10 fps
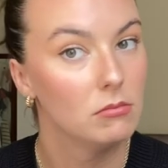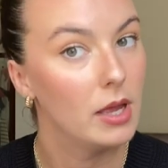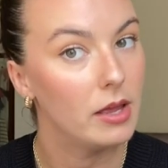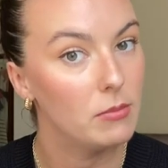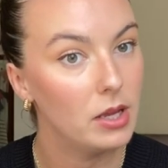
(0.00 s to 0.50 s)

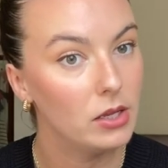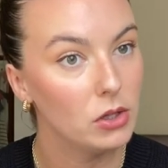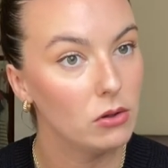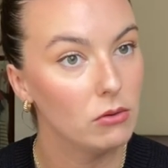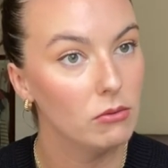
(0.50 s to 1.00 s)

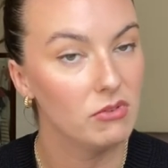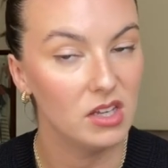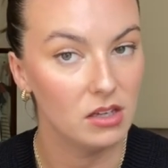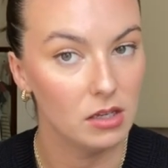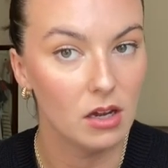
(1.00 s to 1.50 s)

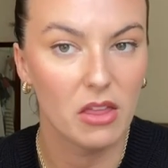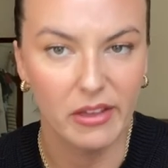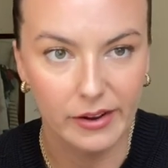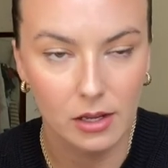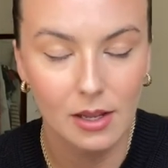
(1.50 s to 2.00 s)
M-A-U-V-E, I
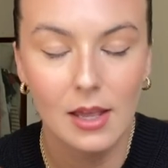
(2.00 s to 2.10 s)
think.